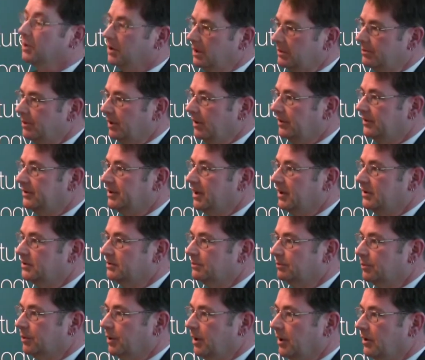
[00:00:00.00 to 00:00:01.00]

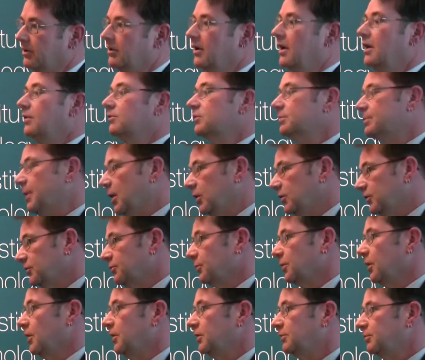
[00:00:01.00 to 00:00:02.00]
rehabilitation programs,
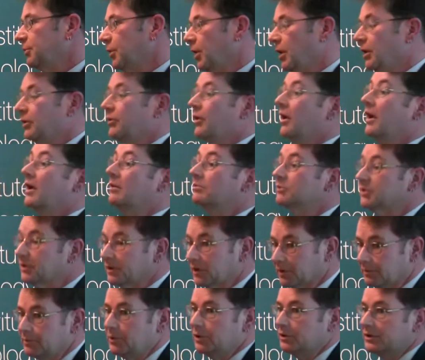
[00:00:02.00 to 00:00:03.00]
post-release programs,
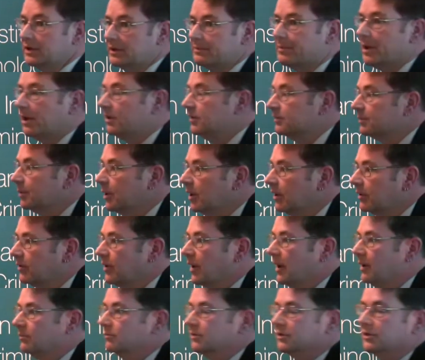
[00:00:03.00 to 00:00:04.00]
and community-based
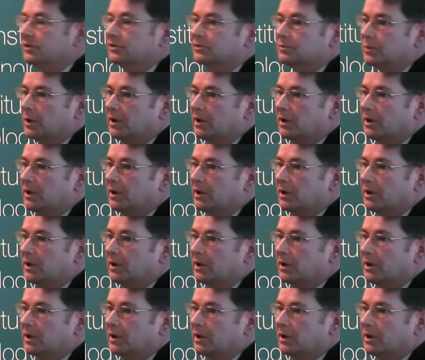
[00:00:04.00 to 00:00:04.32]
programs as